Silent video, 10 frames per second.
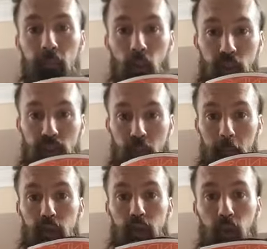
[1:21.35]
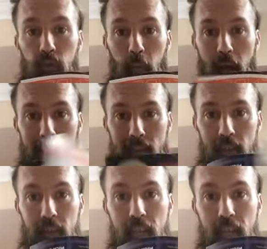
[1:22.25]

which is a beautiful magazine.